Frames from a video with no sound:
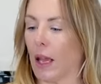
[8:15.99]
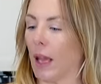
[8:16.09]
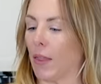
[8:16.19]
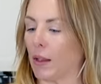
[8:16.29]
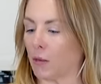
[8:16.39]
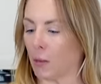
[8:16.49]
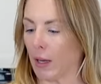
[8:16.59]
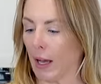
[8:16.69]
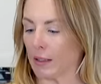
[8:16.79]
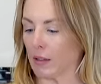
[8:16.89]
And this one
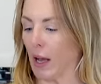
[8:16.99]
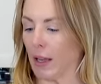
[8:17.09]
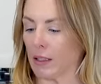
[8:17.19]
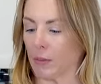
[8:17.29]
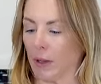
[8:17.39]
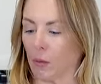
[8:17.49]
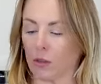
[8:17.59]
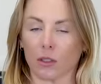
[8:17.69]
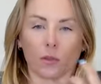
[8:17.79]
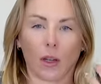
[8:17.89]
has lion's mane,
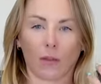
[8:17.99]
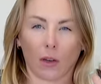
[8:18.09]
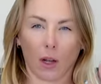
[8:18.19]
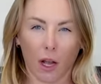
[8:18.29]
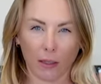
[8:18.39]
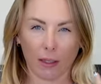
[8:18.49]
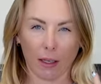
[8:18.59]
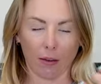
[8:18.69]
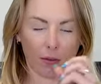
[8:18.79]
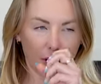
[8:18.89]
which is great for
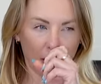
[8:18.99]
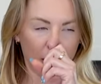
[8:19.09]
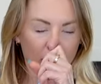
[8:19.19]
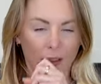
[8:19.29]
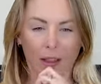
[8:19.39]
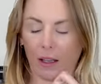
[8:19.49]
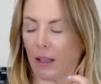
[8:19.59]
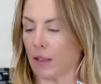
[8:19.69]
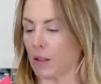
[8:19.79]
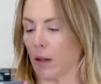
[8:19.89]
cognitive
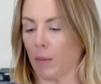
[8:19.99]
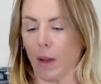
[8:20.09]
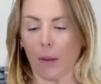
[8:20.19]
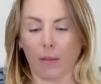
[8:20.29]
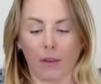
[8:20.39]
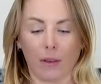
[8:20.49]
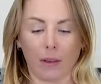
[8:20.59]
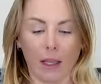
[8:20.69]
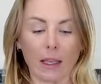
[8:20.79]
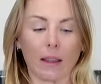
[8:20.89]
thinking. So I, I'm
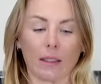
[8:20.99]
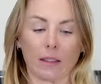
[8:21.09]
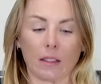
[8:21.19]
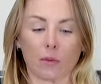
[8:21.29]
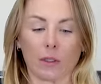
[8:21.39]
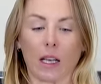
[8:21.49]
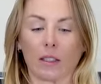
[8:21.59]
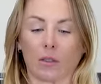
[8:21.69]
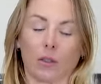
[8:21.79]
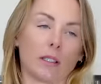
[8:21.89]
thinking that since this one's
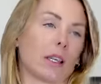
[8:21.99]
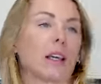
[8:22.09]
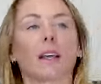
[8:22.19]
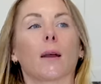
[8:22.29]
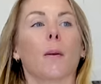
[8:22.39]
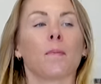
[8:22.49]
Hustle, it's like,